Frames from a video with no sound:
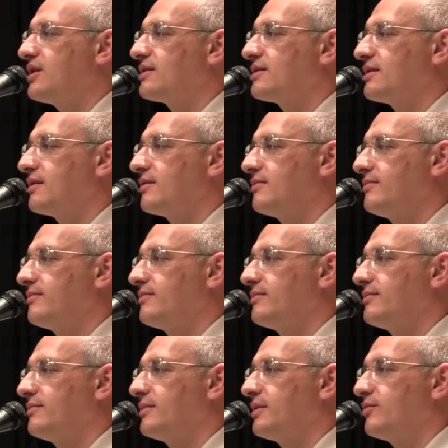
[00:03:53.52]
A man
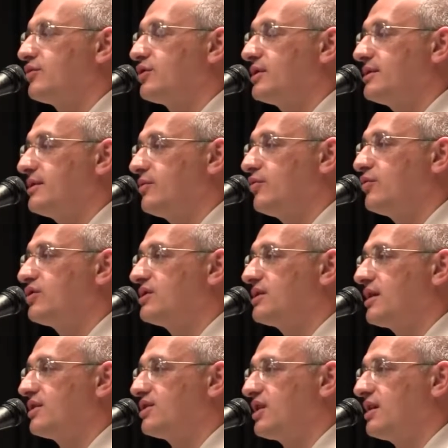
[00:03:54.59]
is the one you cannot
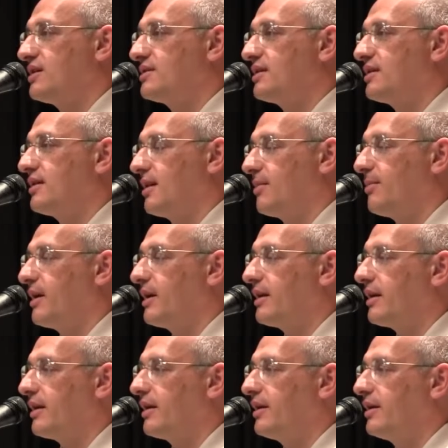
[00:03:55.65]
fight against,
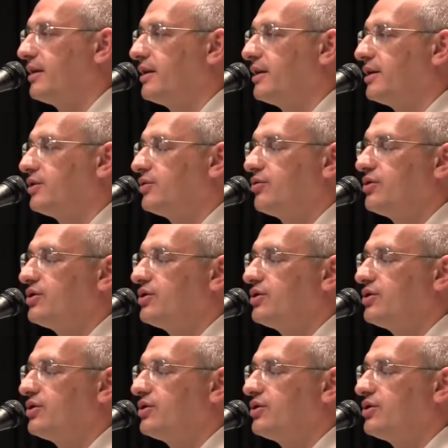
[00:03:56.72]
because